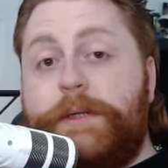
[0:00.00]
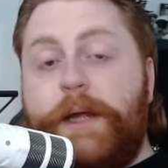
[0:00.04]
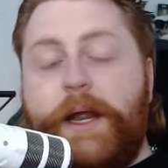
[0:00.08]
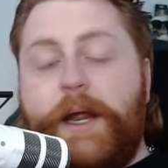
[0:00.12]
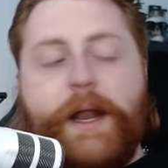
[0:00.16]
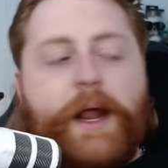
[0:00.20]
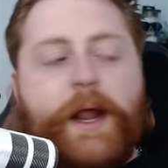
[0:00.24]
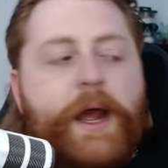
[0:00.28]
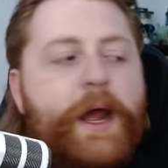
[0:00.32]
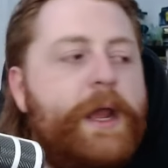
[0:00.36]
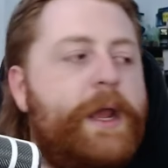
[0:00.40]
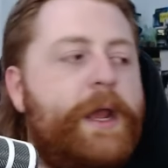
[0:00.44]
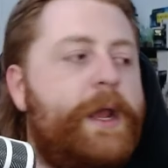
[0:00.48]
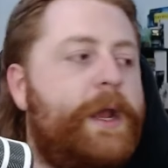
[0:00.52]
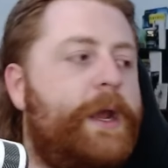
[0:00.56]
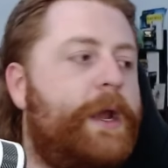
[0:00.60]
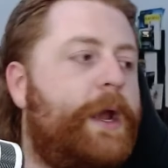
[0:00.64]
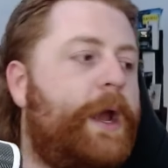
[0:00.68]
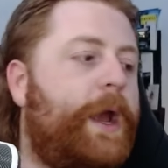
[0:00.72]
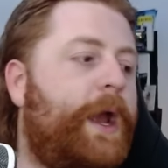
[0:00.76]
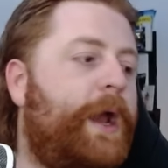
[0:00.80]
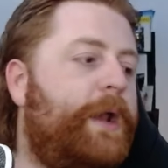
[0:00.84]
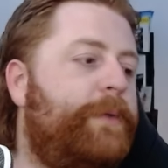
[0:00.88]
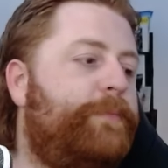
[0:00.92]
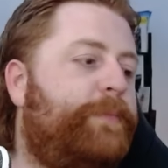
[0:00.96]
And
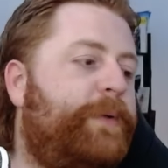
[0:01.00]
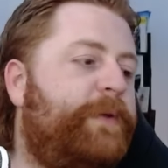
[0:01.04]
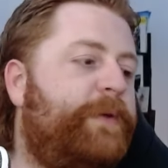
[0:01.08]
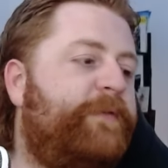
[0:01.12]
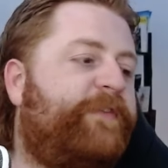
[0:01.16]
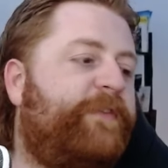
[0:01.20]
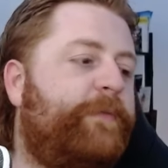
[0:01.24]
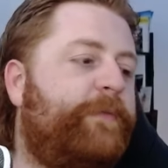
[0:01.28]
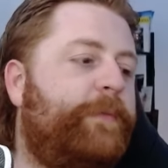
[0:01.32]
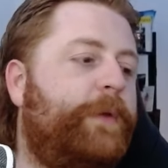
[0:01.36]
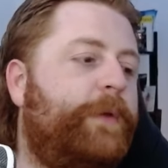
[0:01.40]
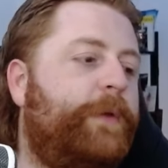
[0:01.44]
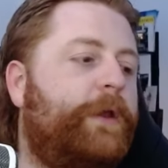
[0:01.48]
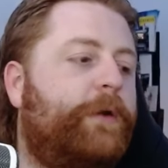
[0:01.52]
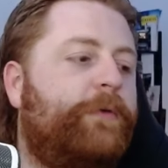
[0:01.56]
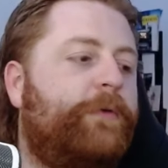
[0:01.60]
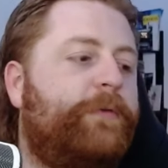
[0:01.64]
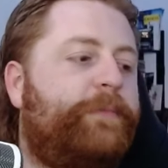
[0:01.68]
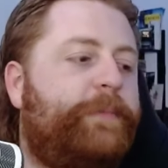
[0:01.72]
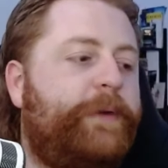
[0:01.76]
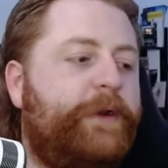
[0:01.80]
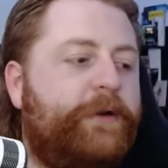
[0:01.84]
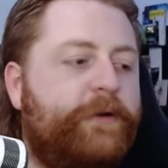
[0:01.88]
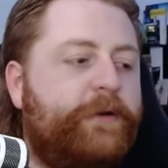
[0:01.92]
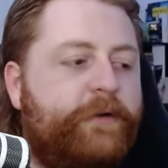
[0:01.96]
I had been familiar
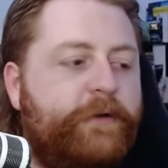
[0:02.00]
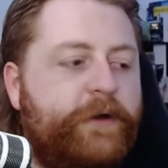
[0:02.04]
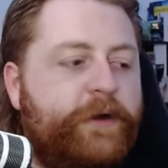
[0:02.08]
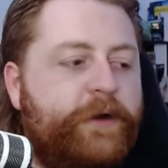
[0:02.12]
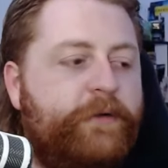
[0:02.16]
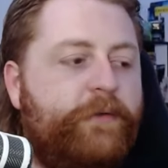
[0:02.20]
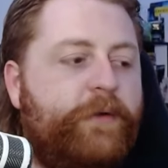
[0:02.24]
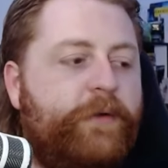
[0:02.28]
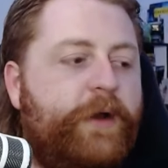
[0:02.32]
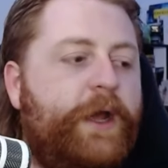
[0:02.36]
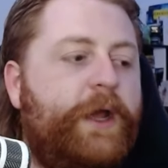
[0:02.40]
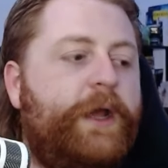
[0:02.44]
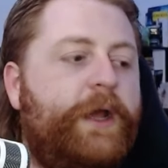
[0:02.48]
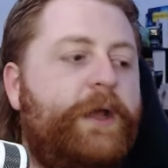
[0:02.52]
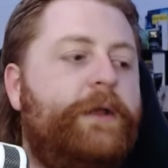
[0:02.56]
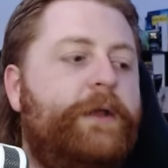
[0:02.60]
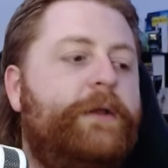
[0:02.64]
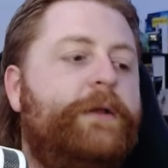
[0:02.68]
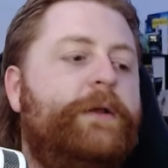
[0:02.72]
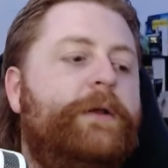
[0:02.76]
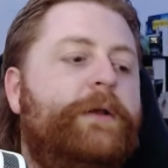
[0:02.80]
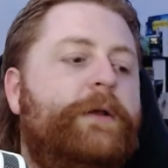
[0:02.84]
with Peter Greenaway.